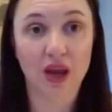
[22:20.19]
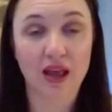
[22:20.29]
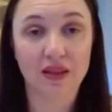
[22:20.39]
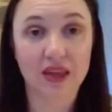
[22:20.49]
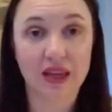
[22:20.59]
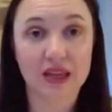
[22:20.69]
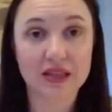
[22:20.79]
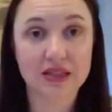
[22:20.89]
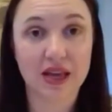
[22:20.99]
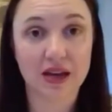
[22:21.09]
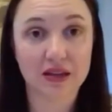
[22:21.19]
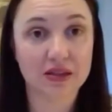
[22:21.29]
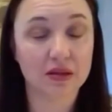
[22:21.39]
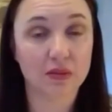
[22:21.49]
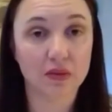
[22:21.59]
and the
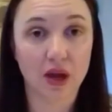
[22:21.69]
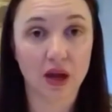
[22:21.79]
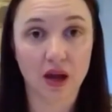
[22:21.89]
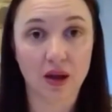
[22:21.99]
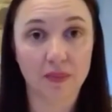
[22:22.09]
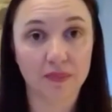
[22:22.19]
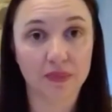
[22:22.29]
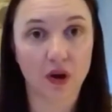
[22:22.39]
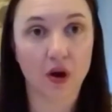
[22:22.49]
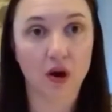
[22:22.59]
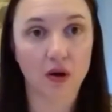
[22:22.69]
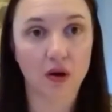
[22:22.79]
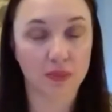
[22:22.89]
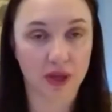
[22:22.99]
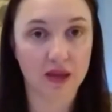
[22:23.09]
insects
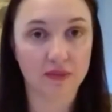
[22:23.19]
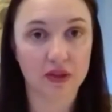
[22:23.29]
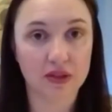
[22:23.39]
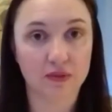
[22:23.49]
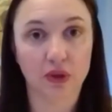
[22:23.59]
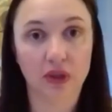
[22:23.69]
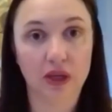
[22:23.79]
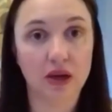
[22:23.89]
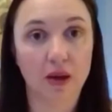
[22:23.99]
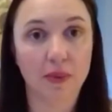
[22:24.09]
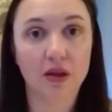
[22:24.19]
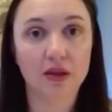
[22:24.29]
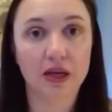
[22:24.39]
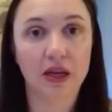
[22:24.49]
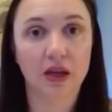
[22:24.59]
are behaving differently and not
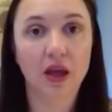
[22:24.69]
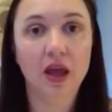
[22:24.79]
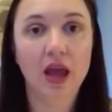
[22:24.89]
pollinating.